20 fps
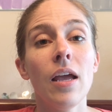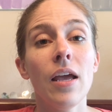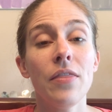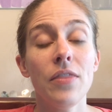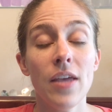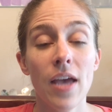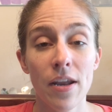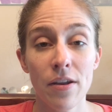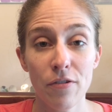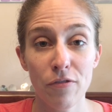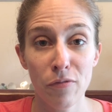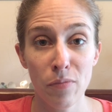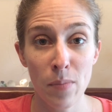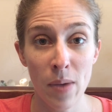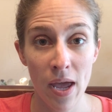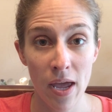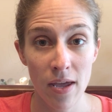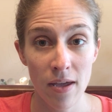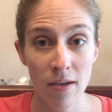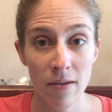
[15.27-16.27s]
at the end of
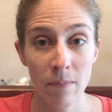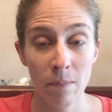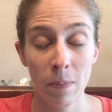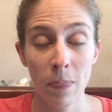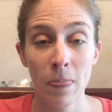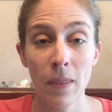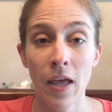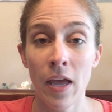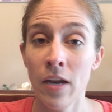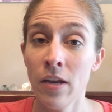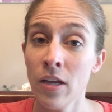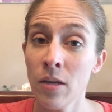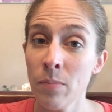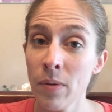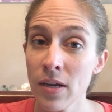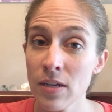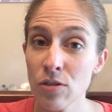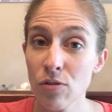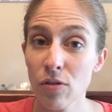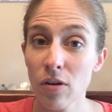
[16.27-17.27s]
May, and in
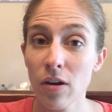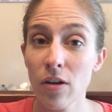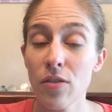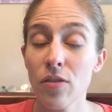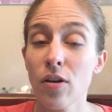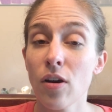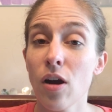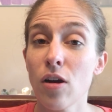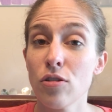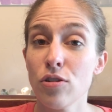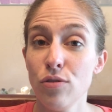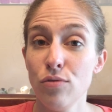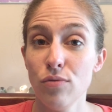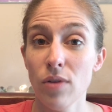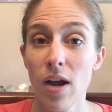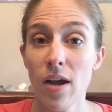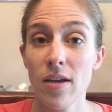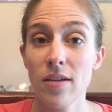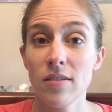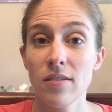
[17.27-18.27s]
Pandora there are two
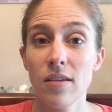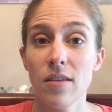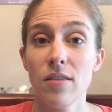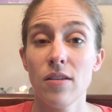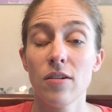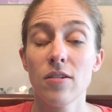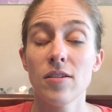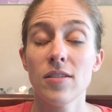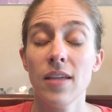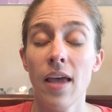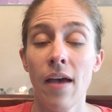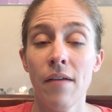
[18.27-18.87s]
rides. There is